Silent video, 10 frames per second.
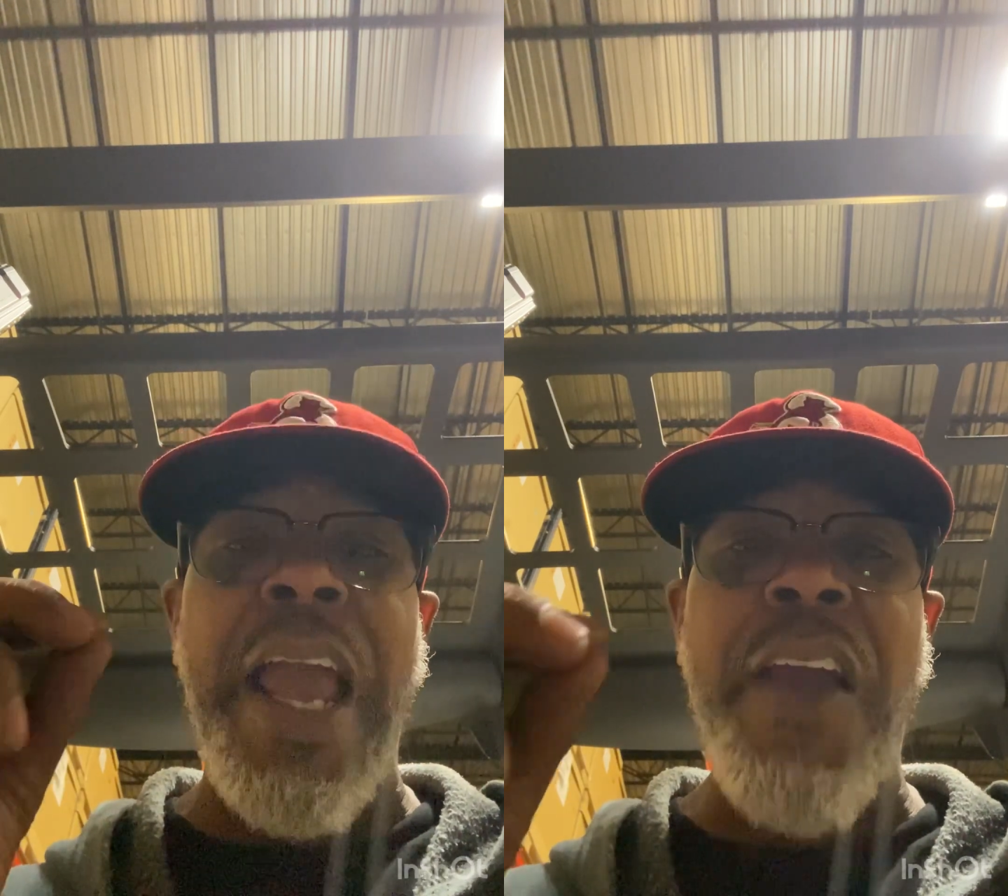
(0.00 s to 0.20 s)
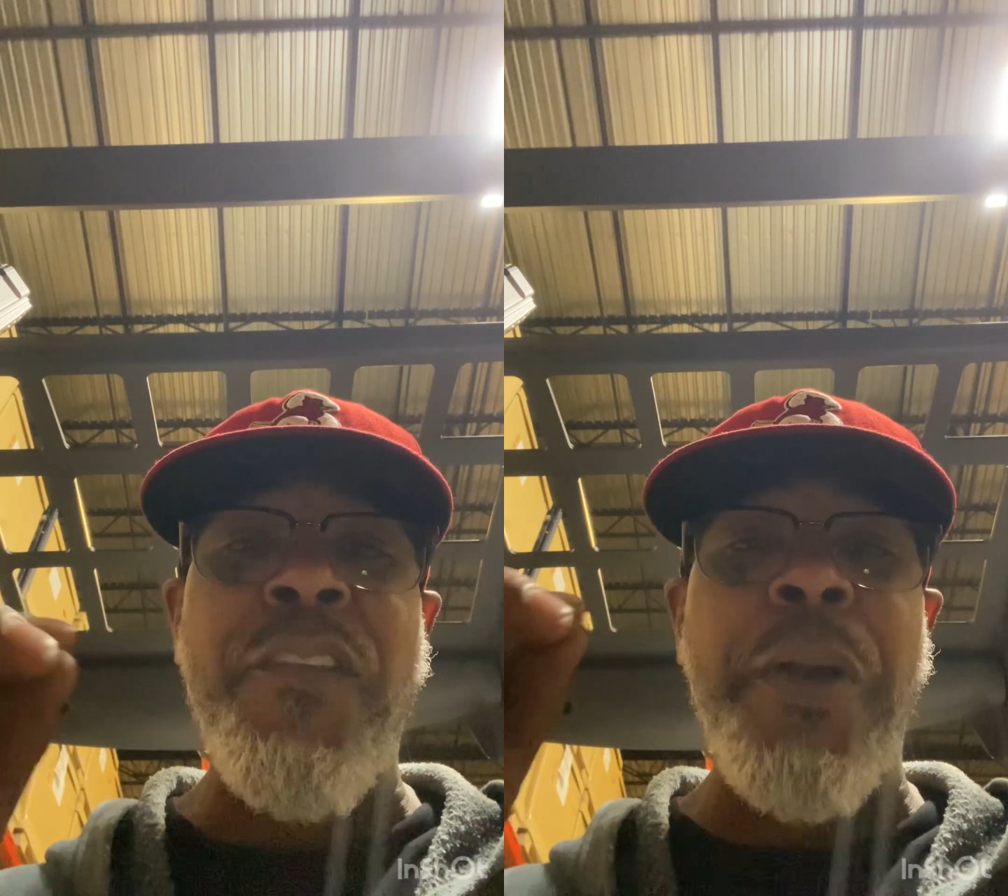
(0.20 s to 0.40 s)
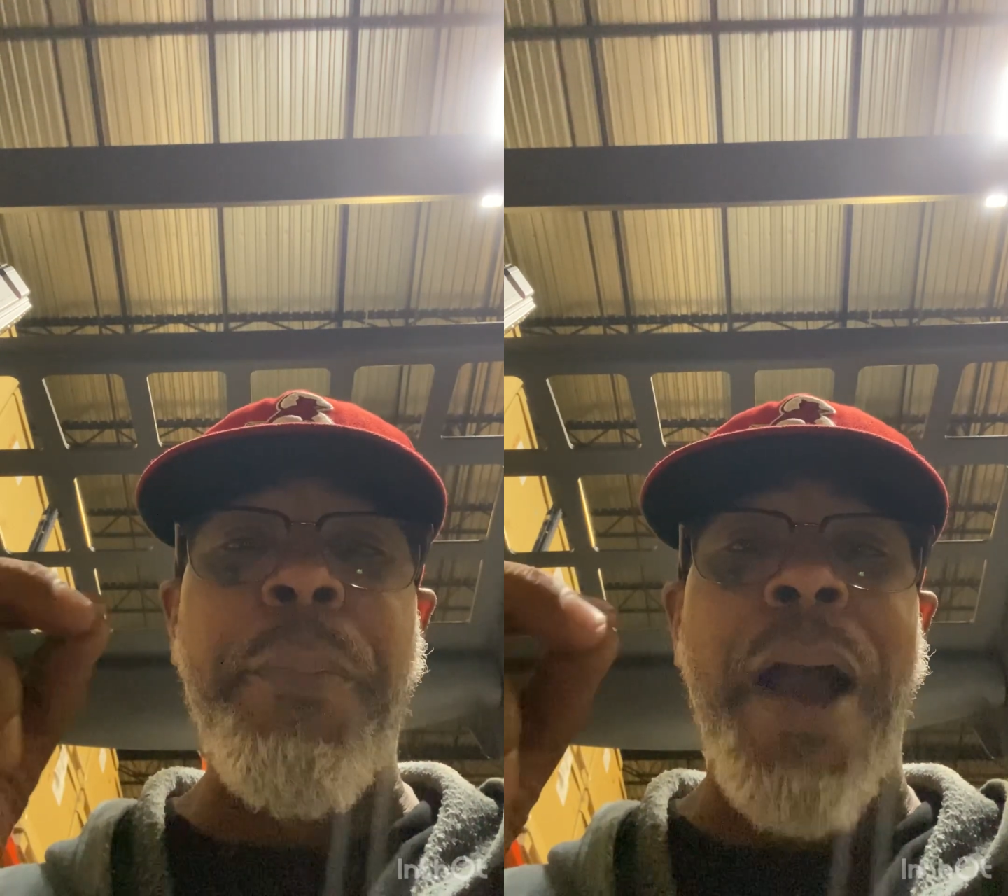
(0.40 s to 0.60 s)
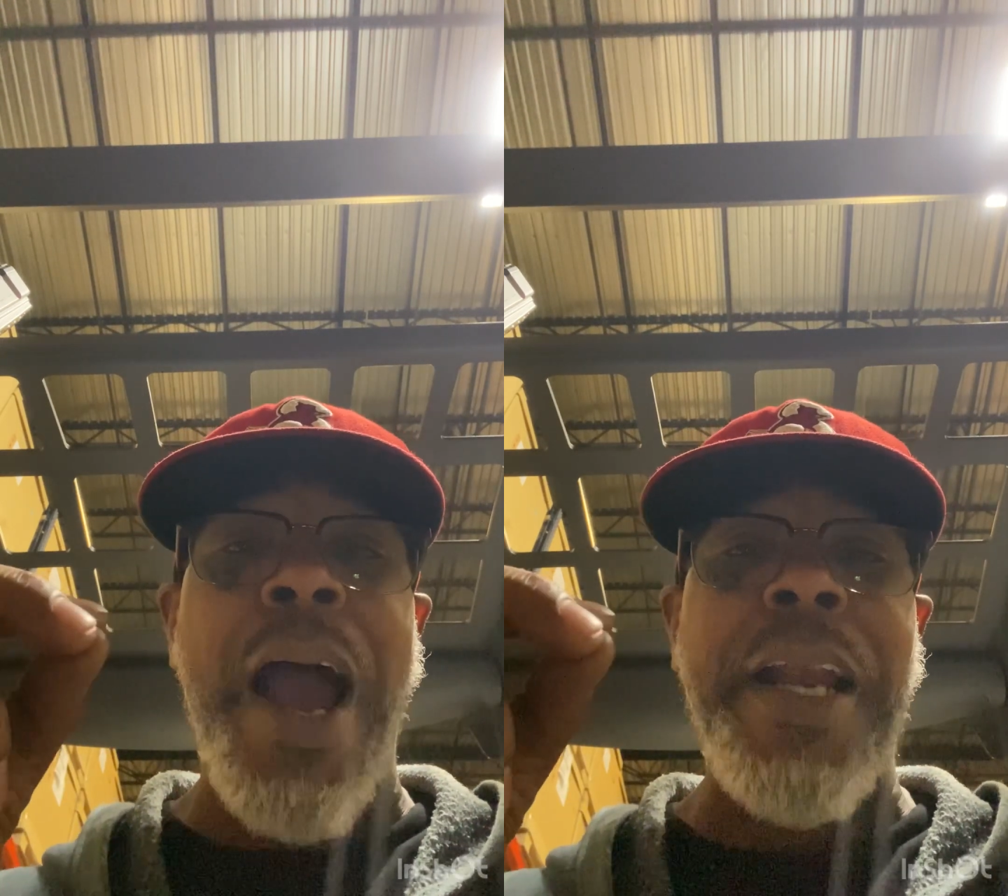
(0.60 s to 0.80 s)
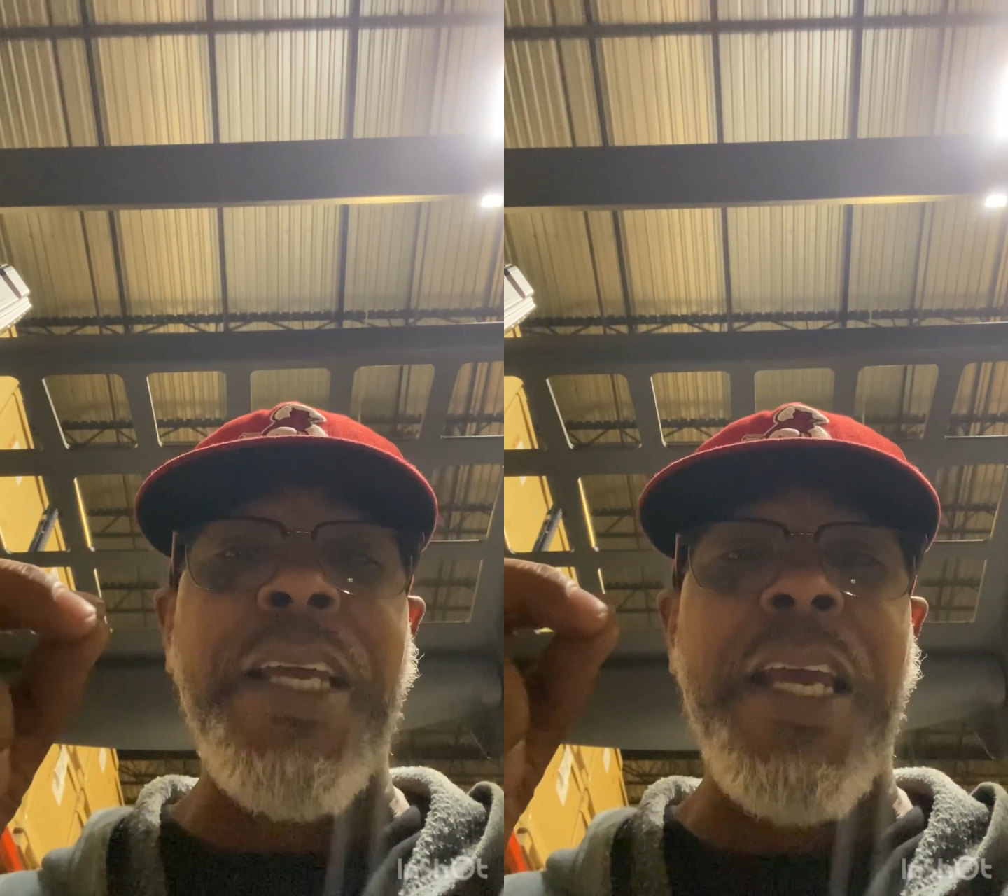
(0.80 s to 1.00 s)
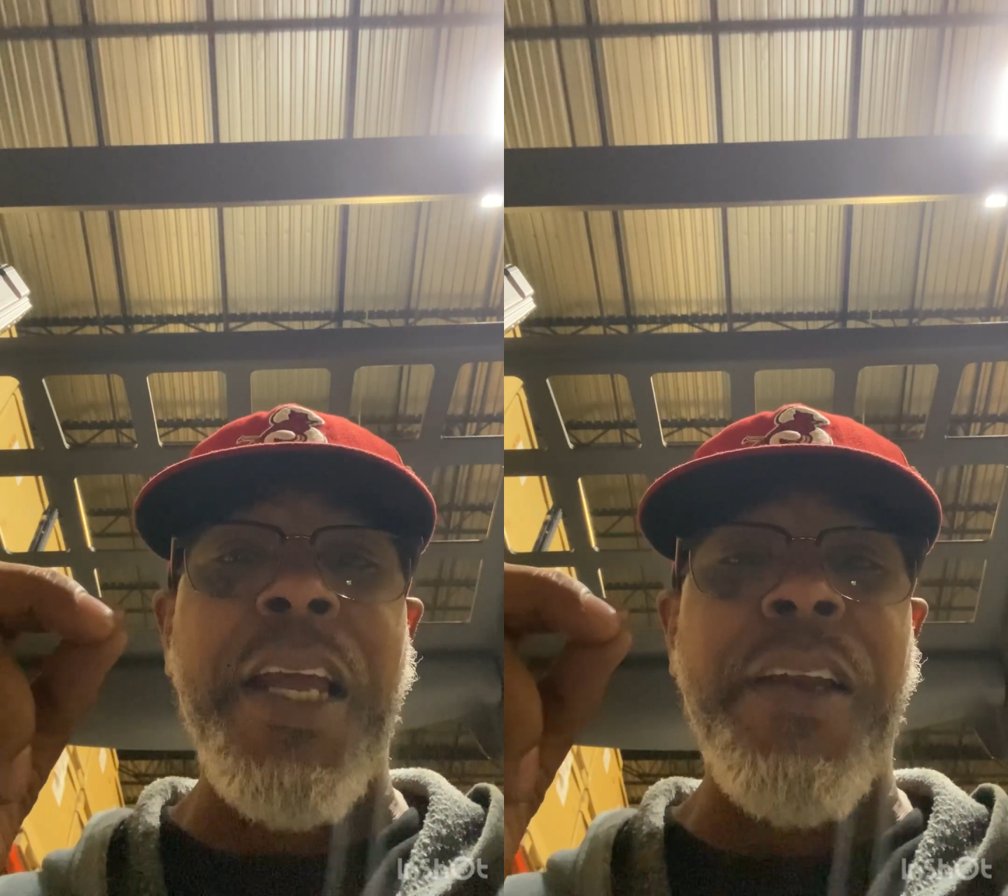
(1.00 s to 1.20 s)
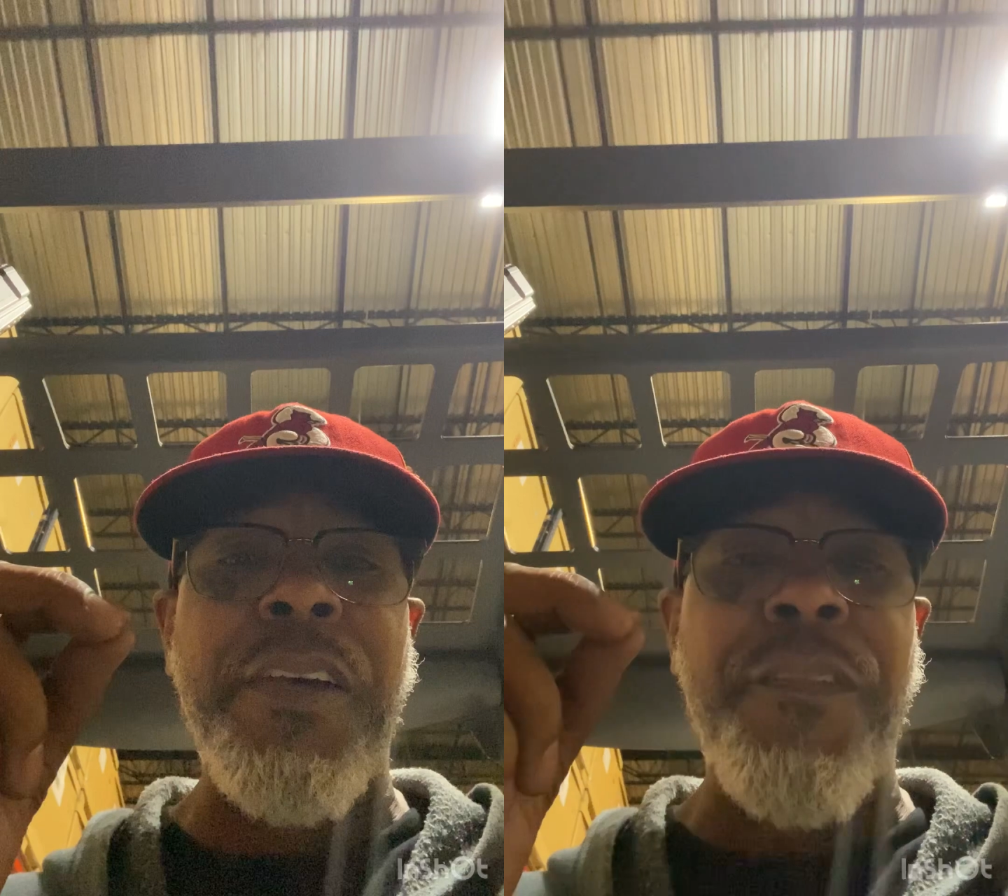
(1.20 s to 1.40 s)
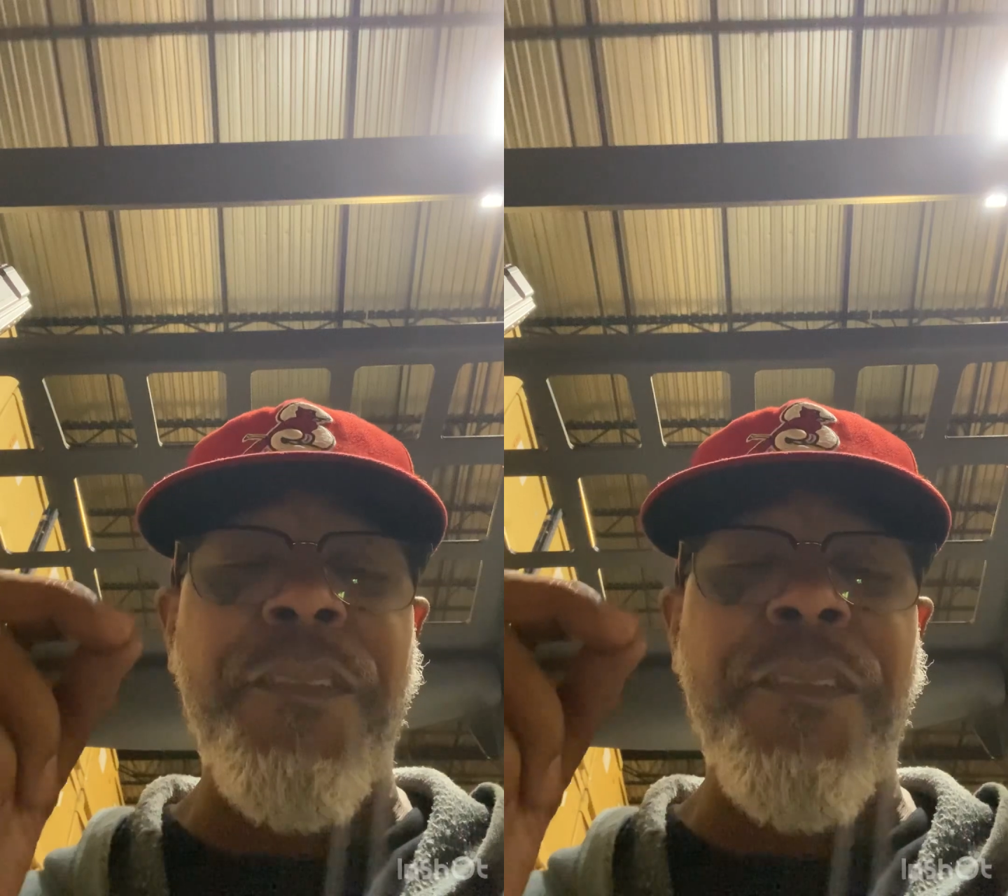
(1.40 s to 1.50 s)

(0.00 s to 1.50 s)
everybody in